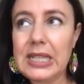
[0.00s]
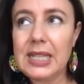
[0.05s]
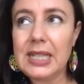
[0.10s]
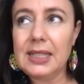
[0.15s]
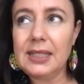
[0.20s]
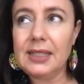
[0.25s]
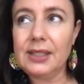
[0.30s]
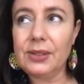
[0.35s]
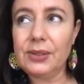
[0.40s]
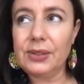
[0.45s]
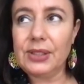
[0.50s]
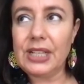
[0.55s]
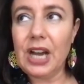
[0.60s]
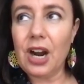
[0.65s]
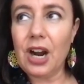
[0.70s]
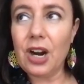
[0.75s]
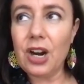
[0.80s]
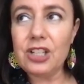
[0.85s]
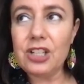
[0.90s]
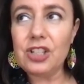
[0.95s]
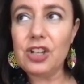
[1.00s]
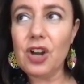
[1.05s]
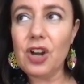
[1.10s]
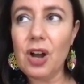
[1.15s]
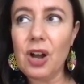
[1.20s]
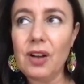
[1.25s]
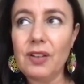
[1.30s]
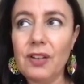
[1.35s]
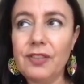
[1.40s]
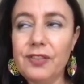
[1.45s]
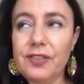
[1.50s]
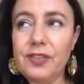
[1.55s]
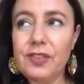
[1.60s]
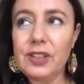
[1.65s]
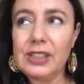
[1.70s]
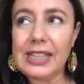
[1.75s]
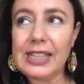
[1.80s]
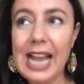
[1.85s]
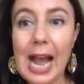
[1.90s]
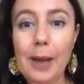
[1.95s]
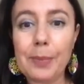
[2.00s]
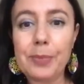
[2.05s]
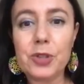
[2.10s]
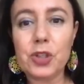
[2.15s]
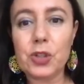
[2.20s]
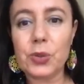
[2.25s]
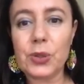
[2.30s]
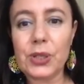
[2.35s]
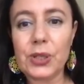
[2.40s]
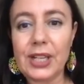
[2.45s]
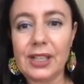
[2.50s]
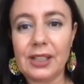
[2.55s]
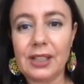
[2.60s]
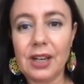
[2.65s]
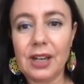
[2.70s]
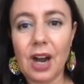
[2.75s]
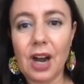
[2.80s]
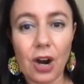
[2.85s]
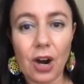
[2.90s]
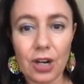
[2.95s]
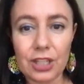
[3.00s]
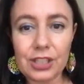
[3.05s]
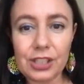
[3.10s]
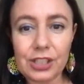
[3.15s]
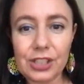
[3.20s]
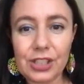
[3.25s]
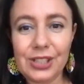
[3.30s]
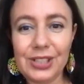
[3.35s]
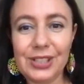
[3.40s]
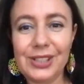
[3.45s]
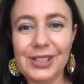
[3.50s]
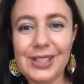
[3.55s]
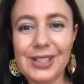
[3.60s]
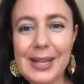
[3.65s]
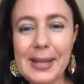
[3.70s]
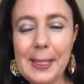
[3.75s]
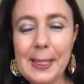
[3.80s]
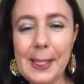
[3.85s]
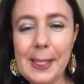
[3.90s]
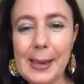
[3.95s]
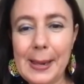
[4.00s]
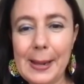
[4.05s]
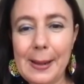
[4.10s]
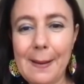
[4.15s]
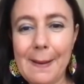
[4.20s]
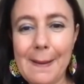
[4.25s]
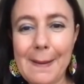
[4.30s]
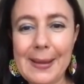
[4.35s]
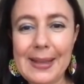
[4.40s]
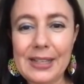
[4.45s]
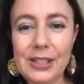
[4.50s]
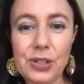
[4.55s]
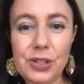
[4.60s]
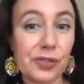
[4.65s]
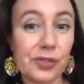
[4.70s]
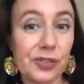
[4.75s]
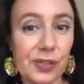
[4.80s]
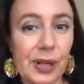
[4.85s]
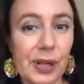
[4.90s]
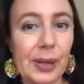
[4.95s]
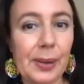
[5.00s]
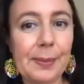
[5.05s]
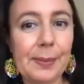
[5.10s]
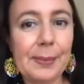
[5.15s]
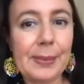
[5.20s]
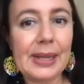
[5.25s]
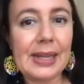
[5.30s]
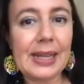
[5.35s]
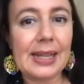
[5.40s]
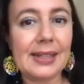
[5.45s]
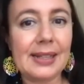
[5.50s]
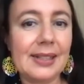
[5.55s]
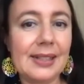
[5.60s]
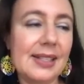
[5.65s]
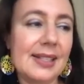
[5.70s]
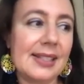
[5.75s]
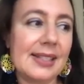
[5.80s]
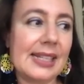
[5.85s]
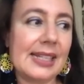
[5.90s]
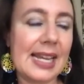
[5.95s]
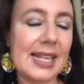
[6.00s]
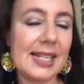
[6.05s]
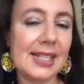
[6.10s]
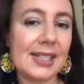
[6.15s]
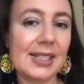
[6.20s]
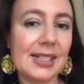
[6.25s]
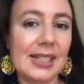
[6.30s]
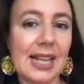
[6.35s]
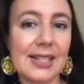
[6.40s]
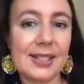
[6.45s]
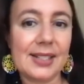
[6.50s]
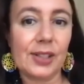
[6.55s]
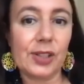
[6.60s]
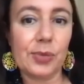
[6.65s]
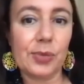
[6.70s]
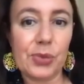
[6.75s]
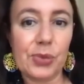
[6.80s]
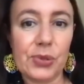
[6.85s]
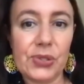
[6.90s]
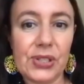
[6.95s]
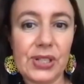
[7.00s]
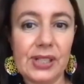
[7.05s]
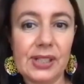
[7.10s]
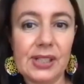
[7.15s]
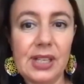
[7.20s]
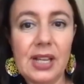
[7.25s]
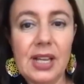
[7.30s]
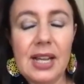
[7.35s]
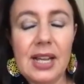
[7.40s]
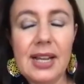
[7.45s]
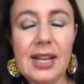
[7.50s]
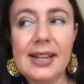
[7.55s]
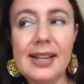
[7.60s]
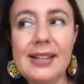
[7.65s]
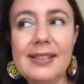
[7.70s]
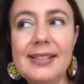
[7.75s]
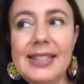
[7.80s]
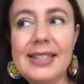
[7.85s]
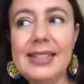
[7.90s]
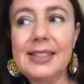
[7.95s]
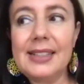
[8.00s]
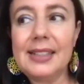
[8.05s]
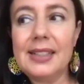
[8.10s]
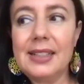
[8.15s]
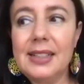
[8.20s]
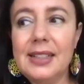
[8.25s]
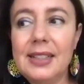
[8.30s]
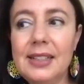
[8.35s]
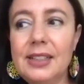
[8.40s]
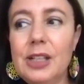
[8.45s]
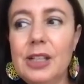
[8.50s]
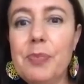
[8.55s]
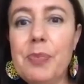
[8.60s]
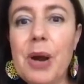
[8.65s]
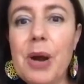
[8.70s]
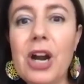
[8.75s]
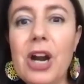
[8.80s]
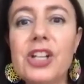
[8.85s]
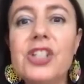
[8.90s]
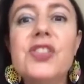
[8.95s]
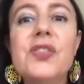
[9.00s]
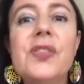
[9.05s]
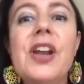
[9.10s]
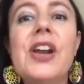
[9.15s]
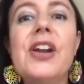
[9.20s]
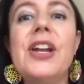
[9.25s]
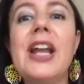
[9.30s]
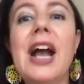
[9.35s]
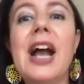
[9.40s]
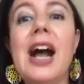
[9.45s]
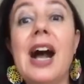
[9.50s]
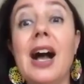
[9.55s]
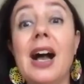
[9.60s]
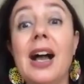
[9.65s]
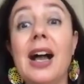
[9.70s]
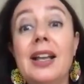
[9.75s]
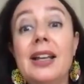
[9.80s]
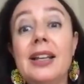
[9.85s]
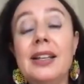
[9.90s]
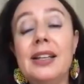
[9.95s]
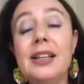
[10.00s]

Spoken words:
the art of capturing art in your film, and in this case, classical music. And I think the bar is very high